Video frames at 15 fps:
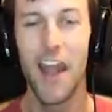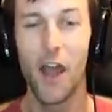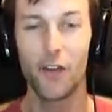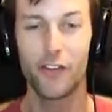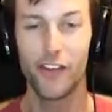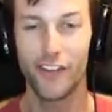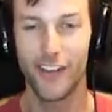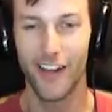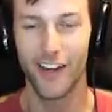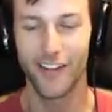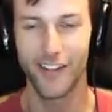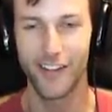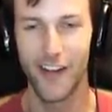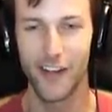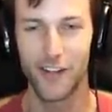Now she's gonna
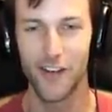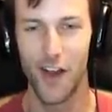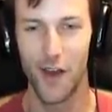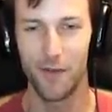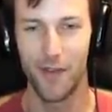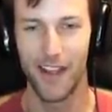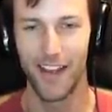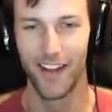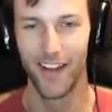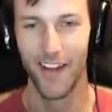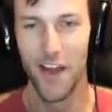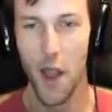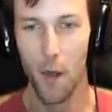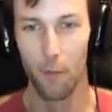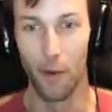snitch on me.
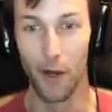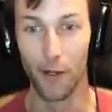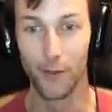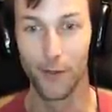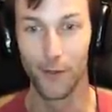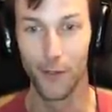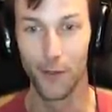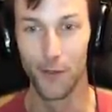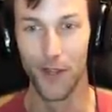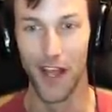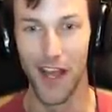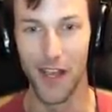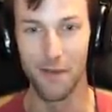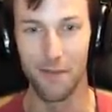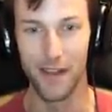But it's too
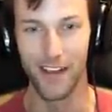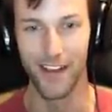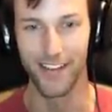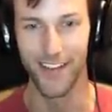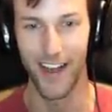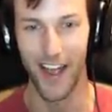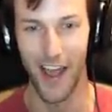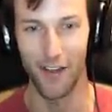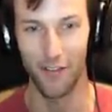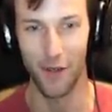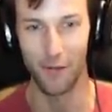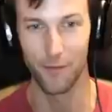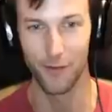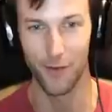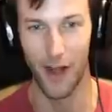late because I have
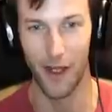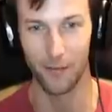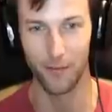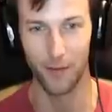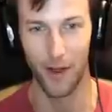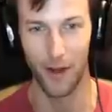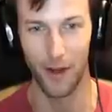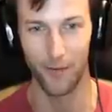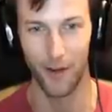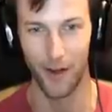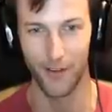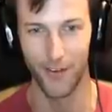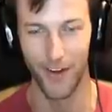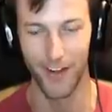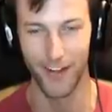them trapped right where I